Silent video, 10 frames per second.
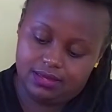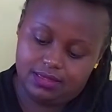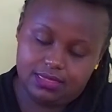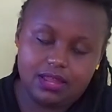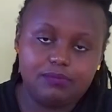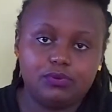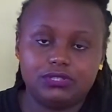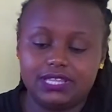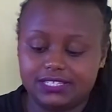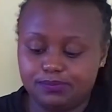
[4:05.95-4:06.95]
Then
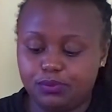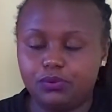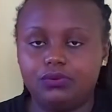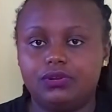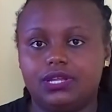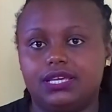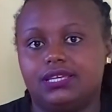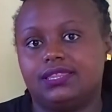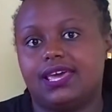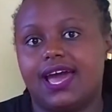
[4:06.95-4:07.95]
put the spoon
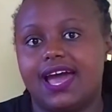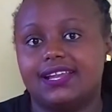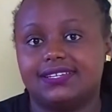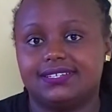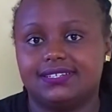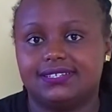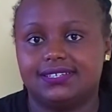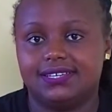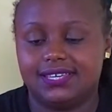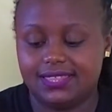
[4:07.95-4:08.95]
in the hand.
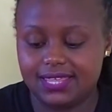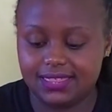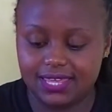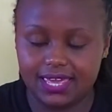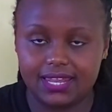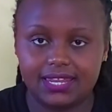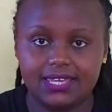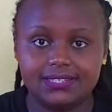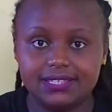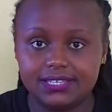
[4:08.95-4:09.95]
Then they can
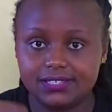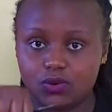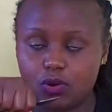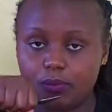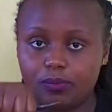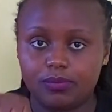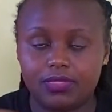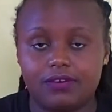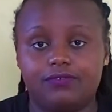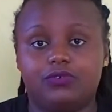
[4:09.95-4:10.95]
easily scoop
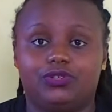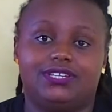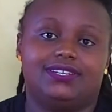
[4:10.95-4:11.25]
their food.